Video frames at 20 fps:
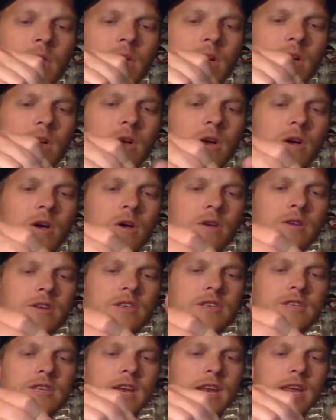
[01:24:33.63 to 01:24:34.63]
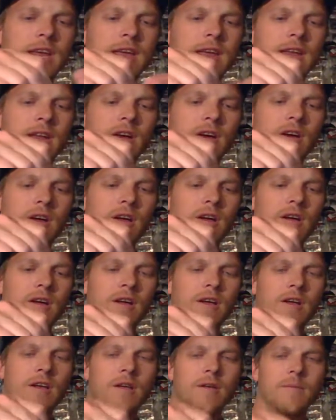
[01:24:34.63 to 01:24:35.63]
Oh, this is gonna get
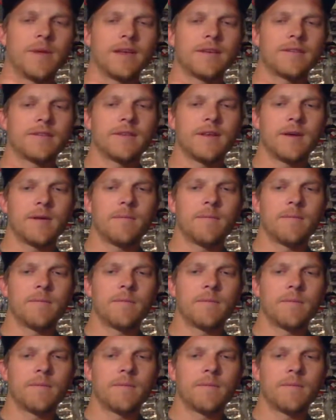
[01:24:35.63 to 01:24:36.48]
all messed up.